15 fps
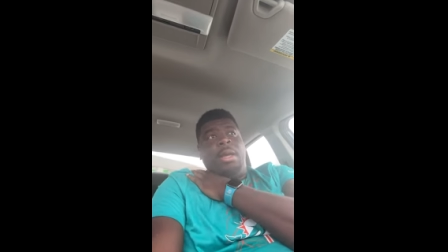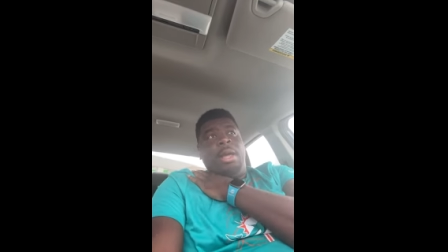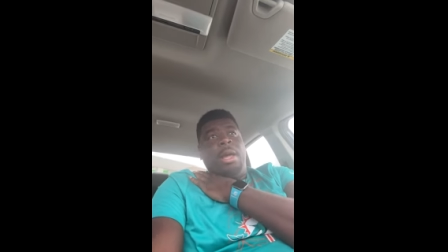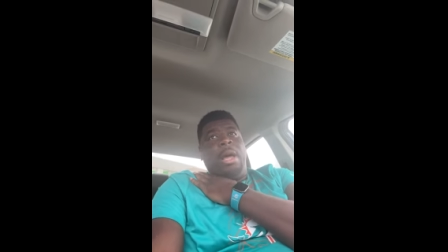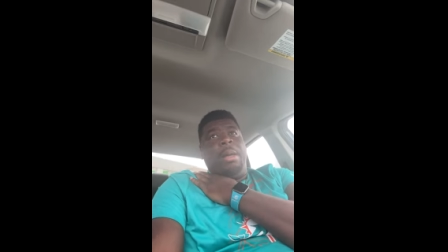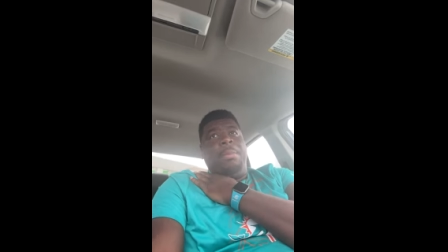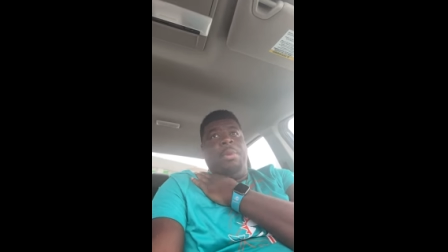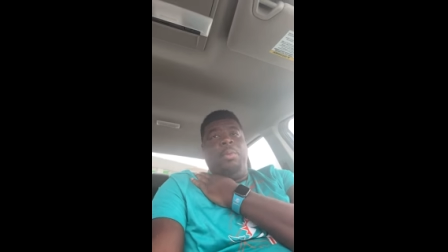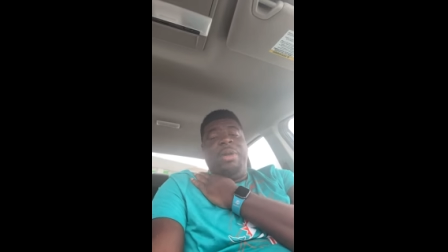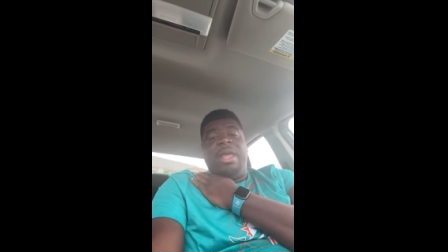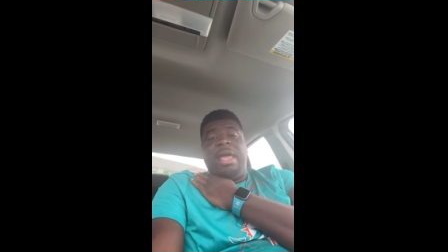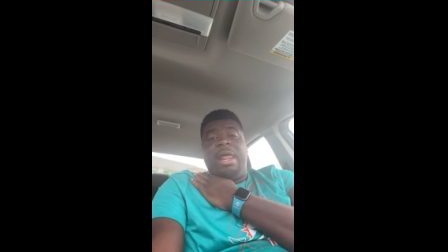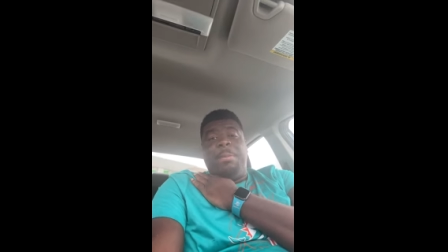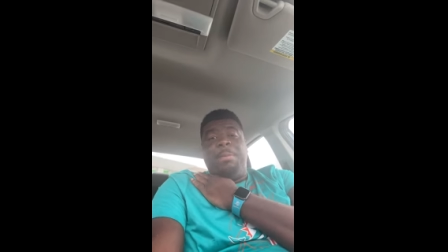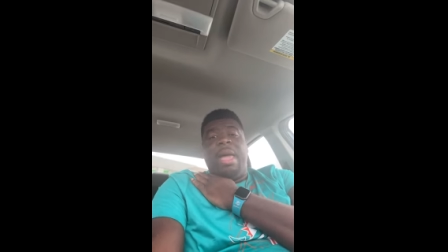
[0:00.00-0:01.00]
and we
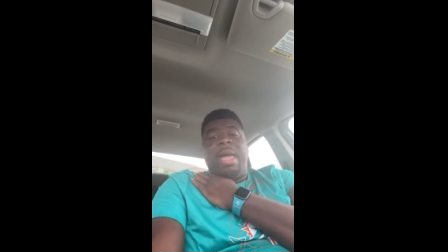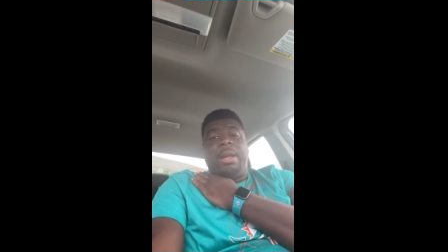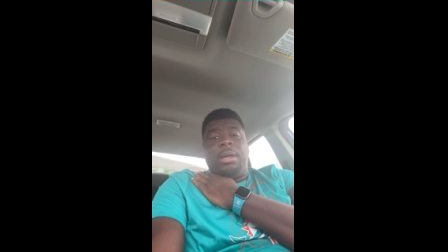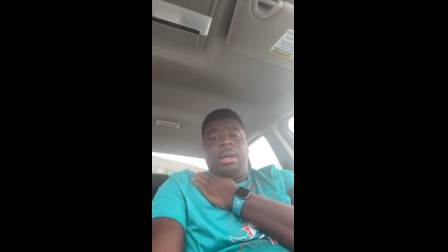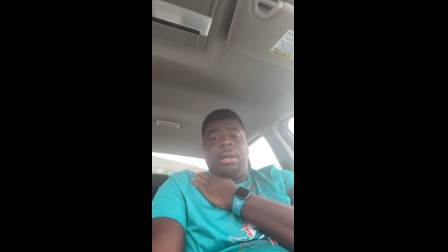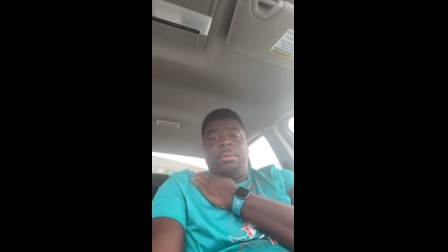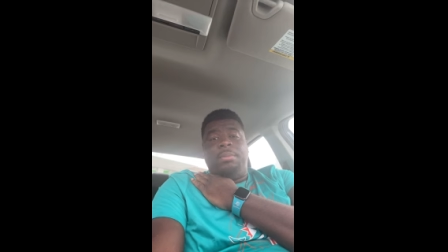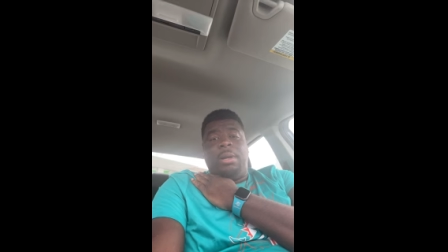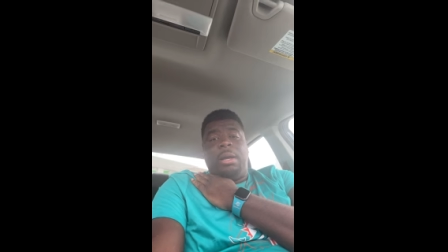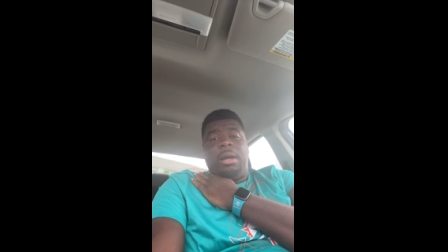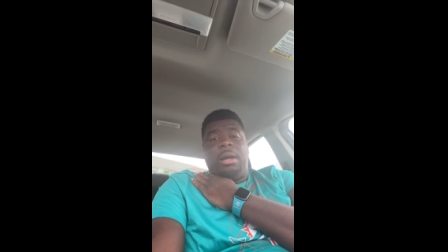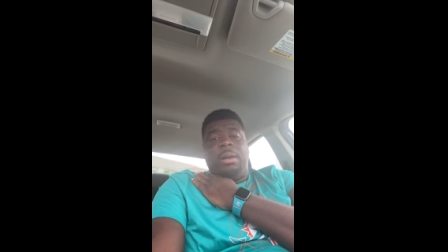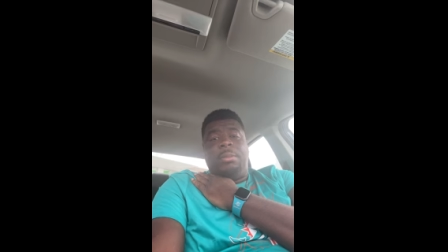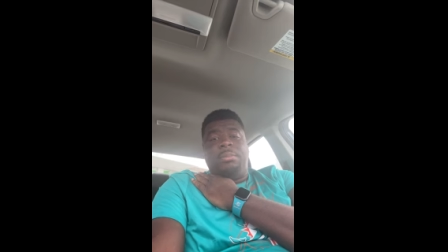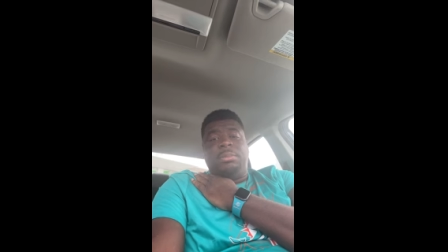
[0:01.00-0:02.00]
headed back up
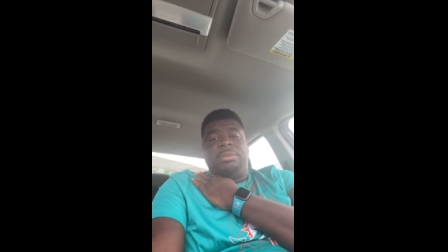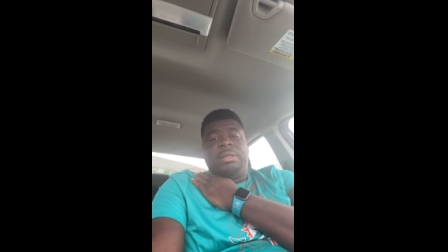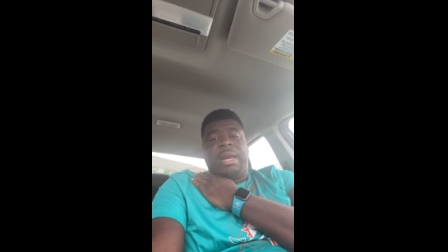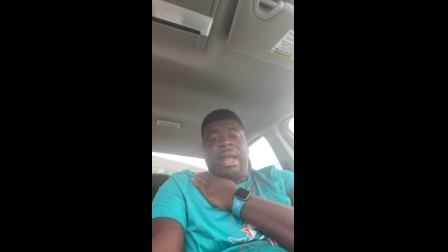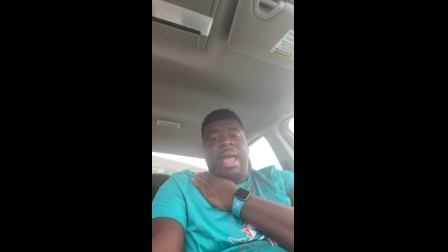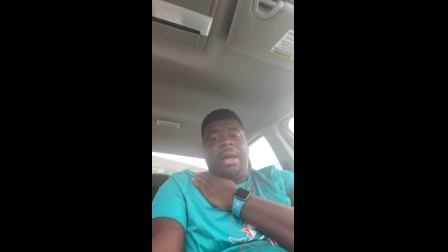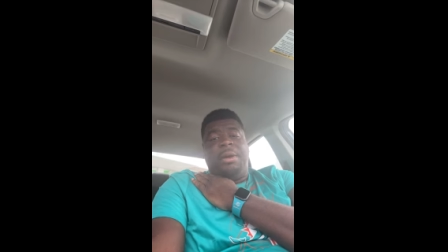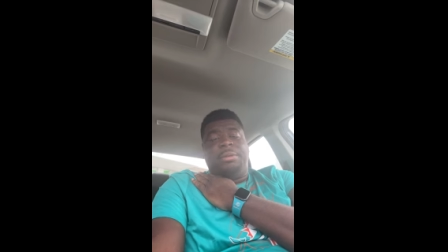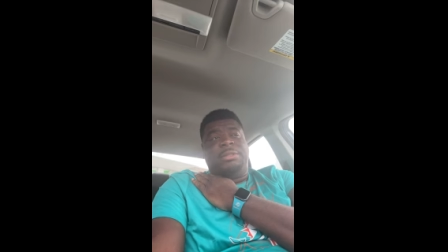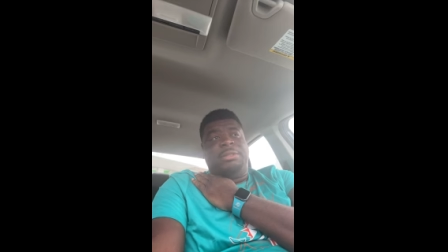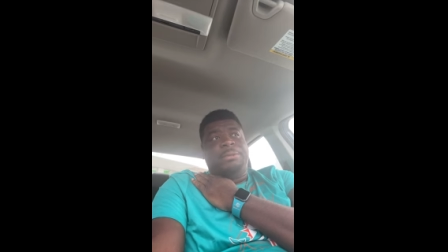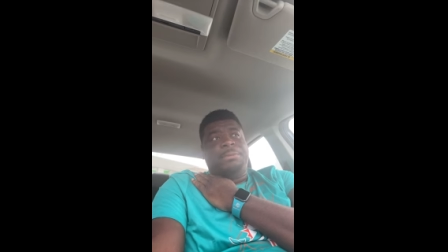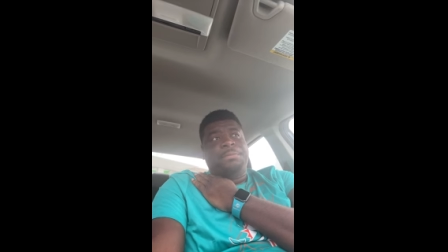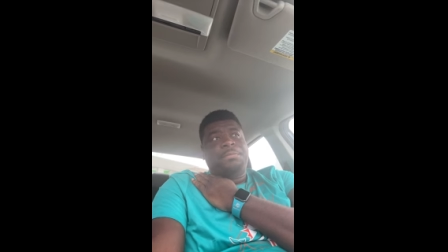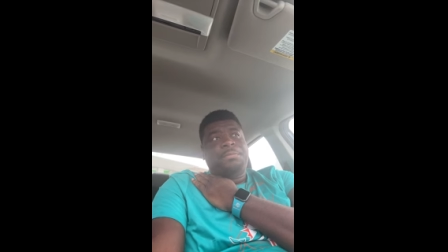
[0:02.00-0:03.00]
to the house.